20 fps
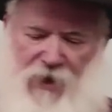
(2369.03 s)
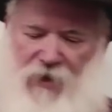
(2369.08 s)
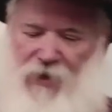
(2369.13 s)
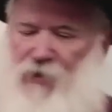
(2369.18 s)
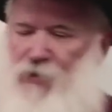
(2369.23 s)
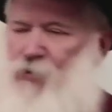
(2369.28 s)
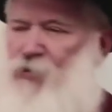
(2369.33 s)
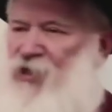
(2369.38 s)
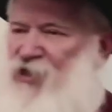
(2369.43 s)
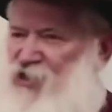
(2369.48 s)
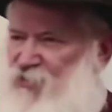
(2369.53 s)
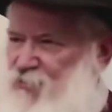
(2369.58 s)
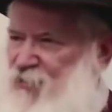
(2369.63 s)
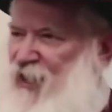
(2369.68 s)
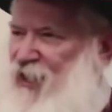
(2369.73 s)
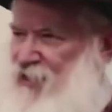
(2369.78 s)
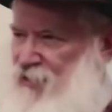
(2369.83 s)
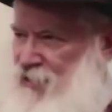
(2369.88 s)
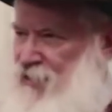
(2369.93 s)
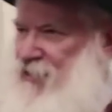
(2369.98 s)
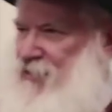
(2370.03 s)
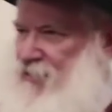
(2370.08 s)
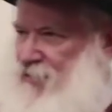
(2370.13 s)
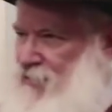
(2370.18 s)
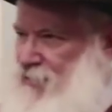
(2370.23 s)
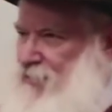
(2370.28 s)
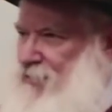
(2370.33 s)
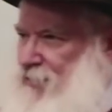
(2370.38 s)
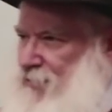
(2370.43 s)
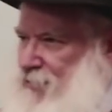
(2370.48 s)
Now, you explain
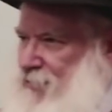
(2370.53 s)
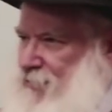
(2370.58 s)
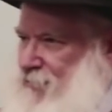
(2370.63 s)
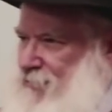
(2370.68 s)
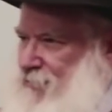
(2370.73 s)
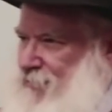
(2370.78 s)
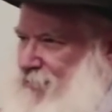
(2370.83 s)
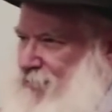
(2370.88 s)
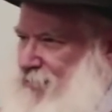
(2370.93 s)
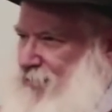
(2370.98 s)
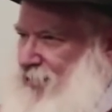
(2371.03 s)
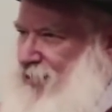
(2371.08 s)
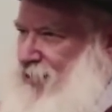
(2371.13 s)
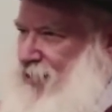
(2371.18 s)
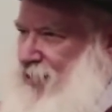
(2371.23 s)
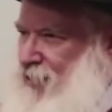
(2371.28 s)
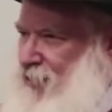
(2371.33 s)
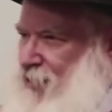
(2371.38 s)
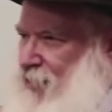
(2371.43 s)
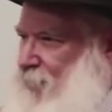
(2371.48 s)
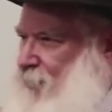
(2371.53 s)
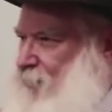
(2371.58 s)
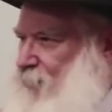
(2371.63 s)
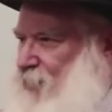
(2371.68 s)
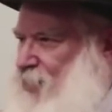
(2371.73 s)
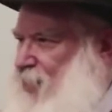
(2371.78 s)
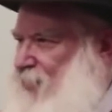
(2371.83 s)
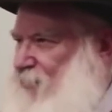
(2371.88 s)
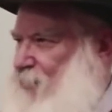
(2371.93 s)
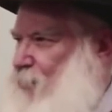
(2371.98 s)
this in,
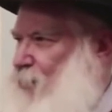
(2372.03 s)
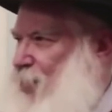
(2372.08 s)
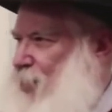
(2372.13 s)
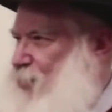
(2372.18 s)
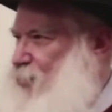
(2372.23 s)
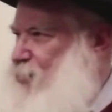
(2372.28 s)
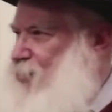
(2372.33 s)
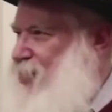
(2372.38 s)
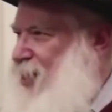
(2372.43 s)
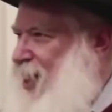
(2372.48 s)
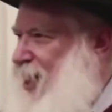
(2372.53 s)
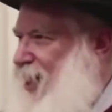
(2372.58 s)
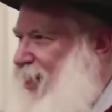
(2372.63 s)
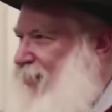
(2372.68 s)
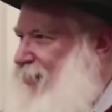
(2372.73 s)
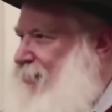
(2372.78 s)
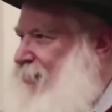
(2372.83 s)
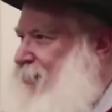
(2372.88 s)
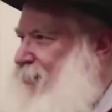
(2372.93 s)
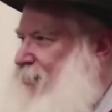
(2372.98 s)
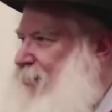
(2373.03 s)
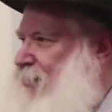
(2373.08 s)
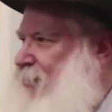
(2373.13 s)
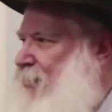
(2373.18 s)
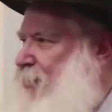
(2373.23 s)
in whatever way you can.